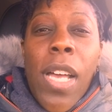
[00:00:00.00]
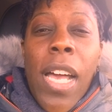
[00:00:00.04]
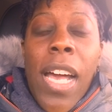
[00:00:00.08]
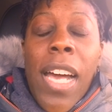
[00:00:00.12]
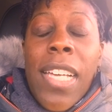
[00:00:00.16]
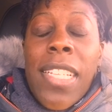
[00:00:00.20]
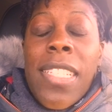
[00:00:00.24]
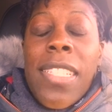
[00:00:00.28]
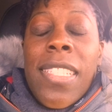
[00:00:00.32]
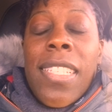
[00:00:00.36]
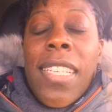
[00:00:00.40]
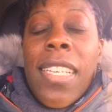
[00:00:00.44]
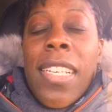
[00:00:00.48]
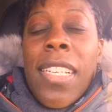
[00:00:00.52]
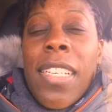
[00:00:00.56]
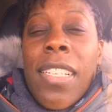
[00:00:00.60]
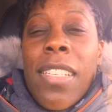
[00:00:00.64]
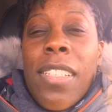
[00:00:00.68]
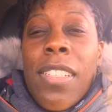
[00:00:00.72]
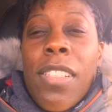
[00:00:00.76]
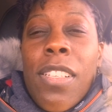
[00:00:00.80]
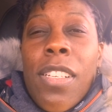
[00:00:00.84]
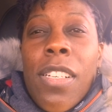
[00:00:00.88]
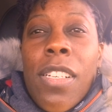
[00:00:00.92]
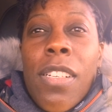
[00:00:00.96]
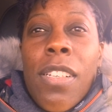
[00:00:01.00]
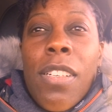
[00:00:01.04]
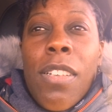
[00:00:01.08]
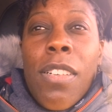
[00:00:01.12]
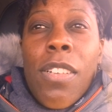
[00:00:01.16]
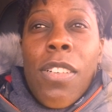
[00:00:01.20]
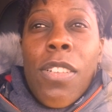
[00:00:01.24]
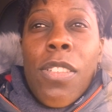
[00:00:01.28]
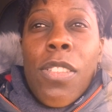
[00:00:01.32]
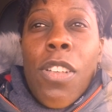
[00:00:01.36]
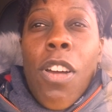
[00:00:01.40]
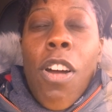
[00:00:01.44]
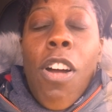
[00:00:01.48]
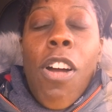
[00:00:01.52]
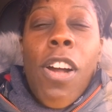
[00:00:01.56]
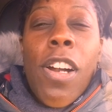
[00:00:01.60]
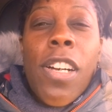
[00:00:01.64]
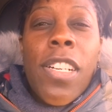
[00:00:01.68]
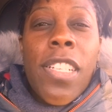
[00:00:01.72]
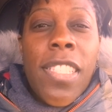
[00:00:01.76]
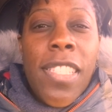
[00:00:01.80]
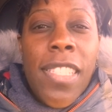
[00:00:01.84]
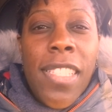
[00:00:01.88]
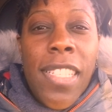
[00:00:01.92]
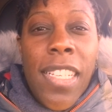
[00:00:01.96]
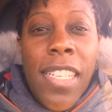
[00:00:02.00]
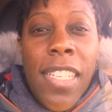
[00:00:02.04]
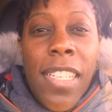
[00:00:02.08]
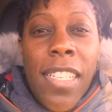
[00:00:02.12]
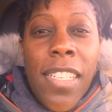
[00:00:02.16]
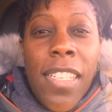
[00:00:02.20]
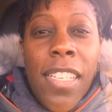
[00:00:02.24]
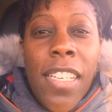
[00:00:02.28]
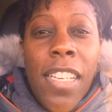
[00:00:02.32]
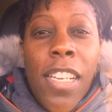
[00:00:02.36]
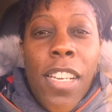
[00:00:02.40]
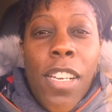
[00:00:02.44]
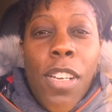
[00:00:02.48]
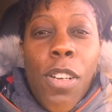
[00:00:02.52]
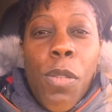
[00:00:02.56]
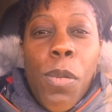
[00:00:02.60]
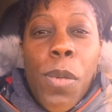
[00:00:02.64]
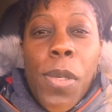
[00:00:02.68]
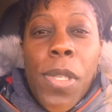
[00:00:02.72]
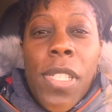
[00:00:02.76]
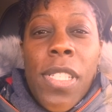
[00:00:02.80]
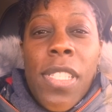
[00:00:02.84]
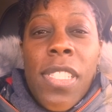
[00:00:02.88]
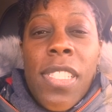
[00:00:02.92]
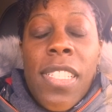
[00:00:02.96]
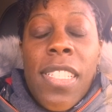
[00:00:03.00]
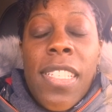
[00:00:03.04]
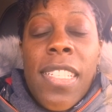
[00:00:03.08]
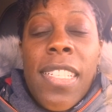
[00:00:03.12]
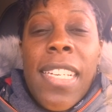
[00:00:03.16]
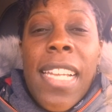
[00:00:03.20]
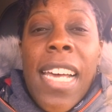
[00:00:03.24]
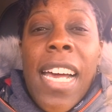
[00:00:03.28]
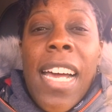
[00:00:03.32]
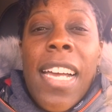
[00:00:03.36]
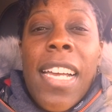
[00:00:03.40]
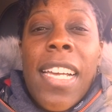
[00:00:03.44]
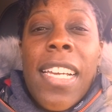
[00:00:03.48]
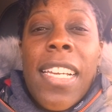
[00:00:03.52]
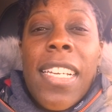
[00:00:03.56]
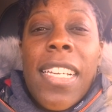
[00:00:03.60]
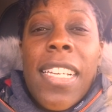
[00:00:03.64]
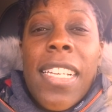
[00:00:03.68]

I'd say the, the hardest thing was not,